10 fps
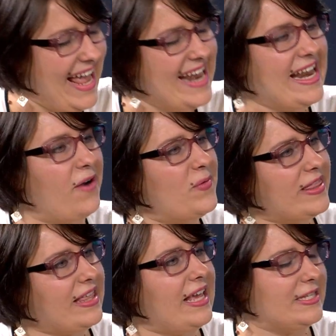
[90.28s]
Now,
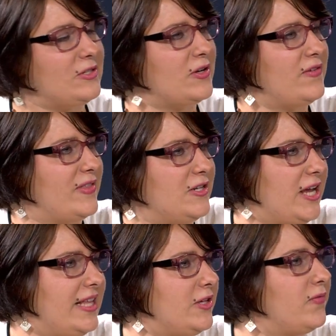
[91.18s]
with the history of the
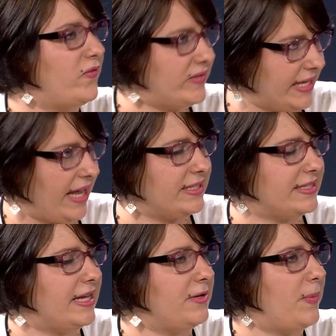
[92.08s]
Jets, you've obviously, as you
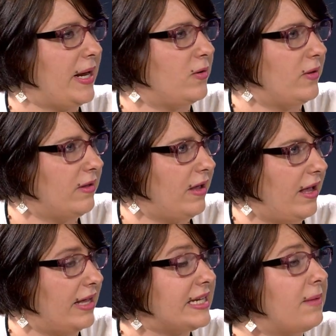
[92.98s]
said, been
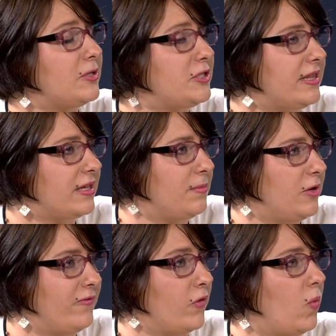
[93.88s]
established in the
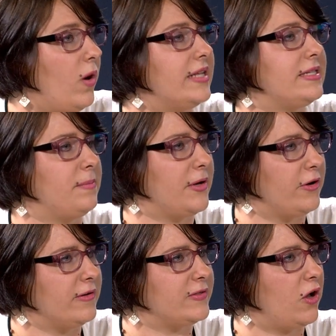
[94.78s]
community for quite some
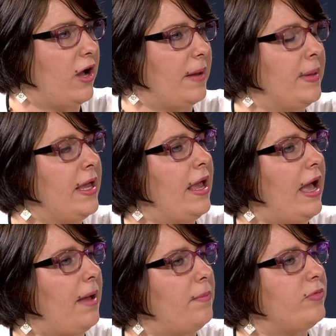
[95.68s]
period of time.
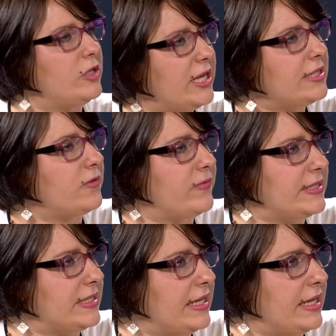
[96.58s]
The Jets
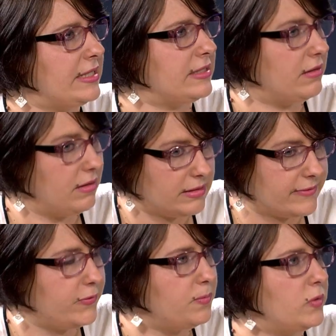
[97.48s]
obviously is a
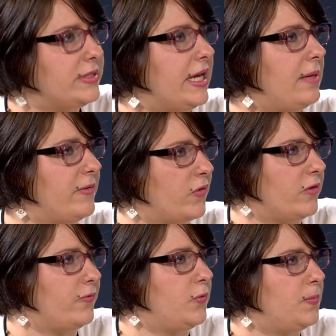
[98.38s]
football team. You've got
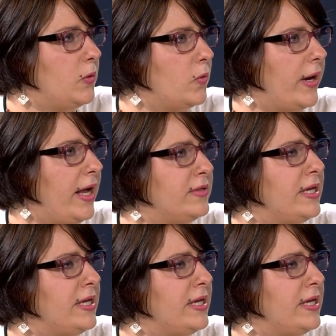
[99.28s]
the football ground.